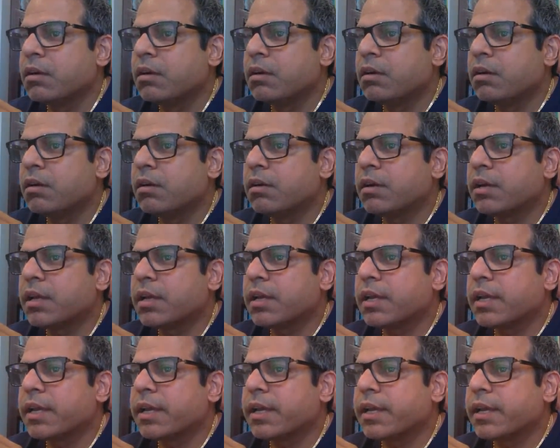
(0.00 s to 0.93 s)

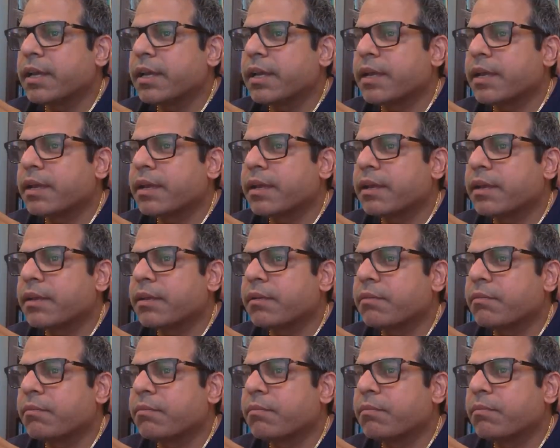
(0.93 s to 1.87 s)
Okay.
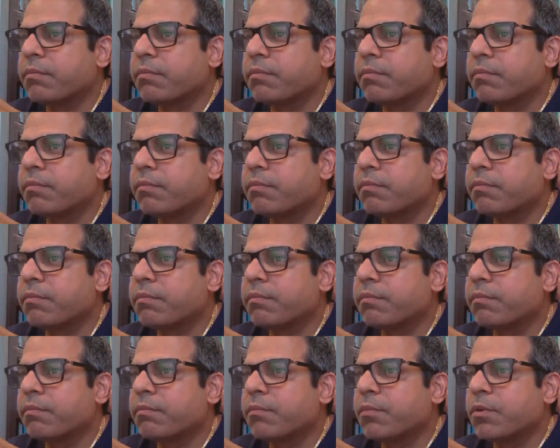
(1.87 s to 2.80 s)

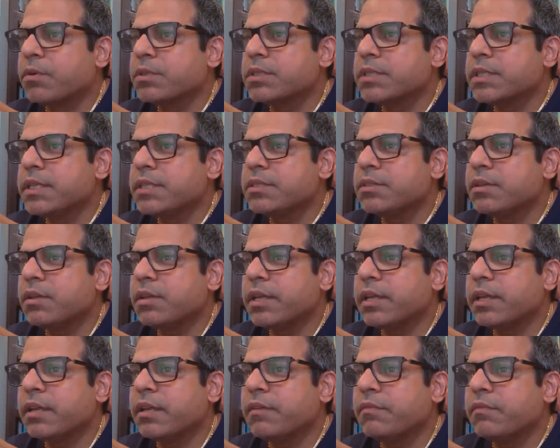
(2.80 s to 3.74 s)
Mostly it's all
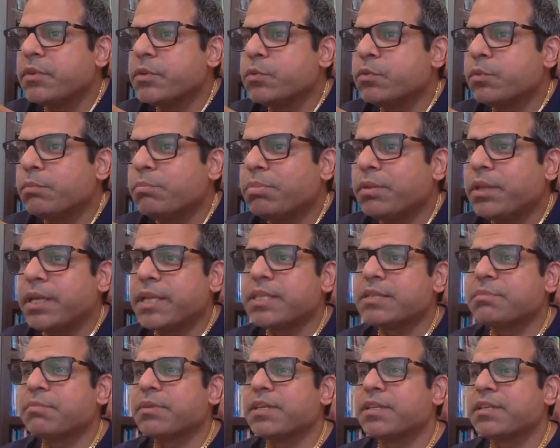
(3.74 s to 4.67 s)
individual
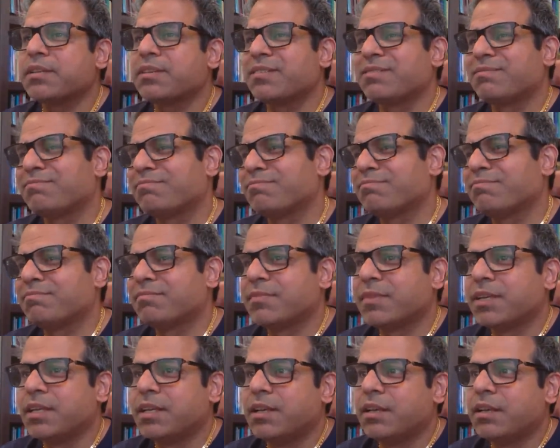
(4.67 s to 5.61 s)
placement,
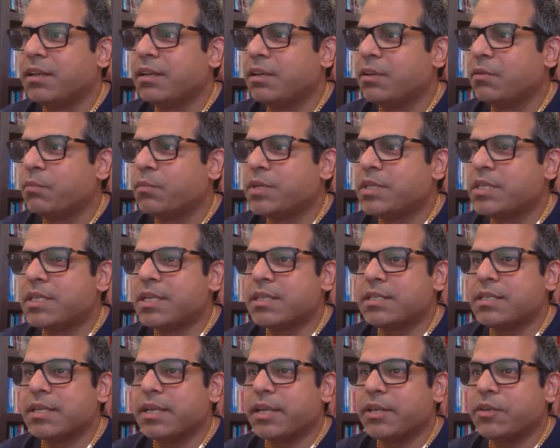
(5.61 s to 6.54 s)
which
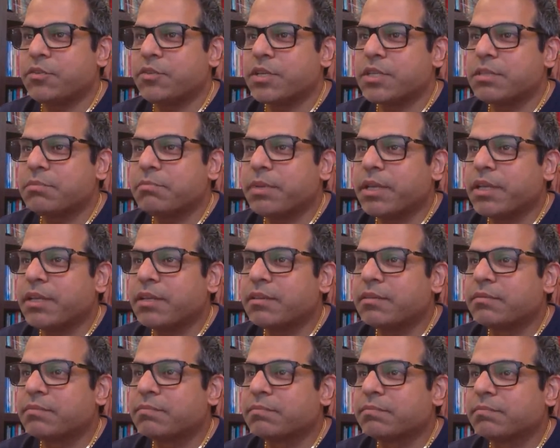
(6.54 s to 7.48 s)
doesn't interest
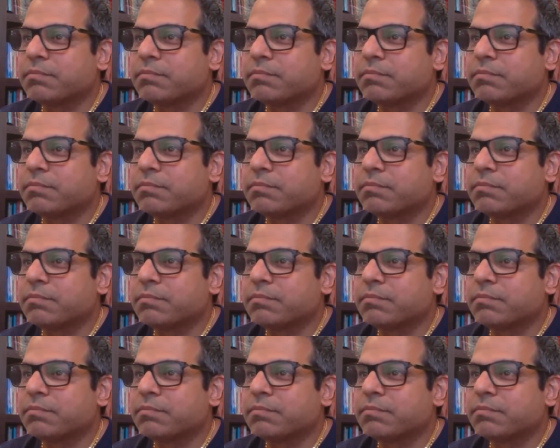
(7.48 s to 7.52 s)
me.